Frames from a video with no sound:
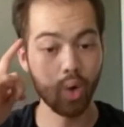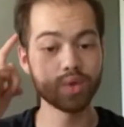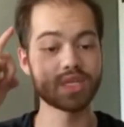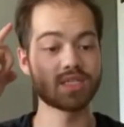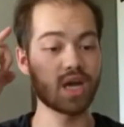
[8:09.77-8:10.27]

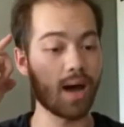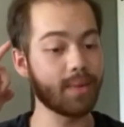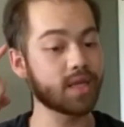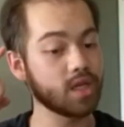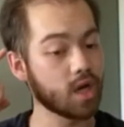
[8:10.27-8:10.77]
was that
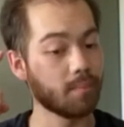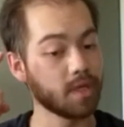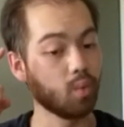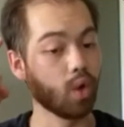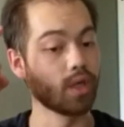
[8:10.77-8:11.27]
Dominic and
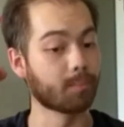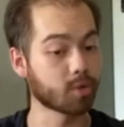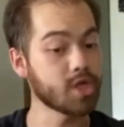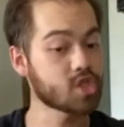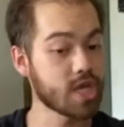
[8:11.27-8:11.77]
company wouldn't
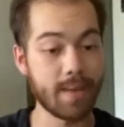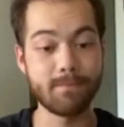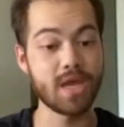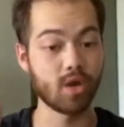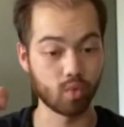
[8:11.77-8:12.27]
appreciate
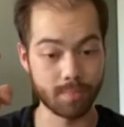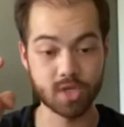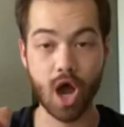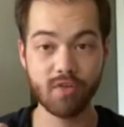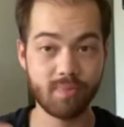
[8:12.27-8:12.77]
being ripped
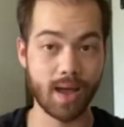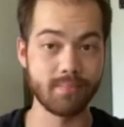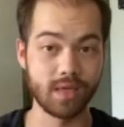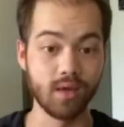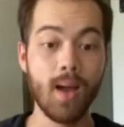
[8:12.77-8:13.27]
off by
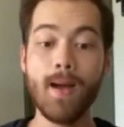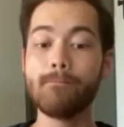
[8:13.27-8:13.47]
me.